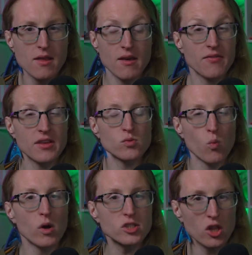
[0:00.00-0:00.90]
that this
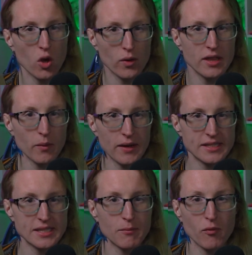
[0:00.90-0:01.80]
was a Loki that we
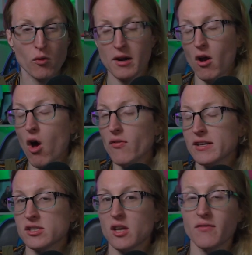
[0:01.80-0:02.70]
had seen before, and all
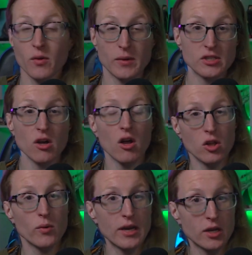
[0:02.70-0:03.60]
that stuff that we saw
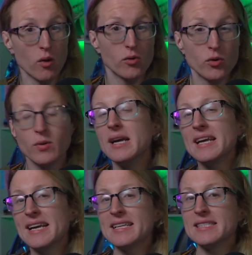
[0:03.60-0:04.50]
Loki go through
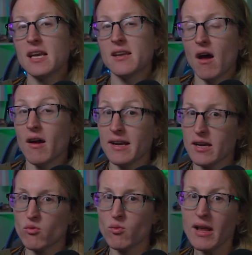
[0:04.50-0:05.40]
is not
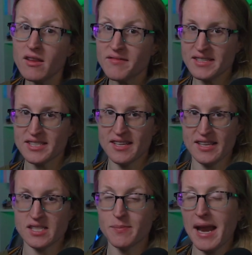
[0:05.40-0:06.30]
irrelevant to
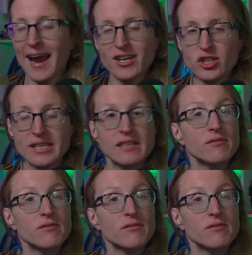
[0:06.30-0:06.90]
this, but actually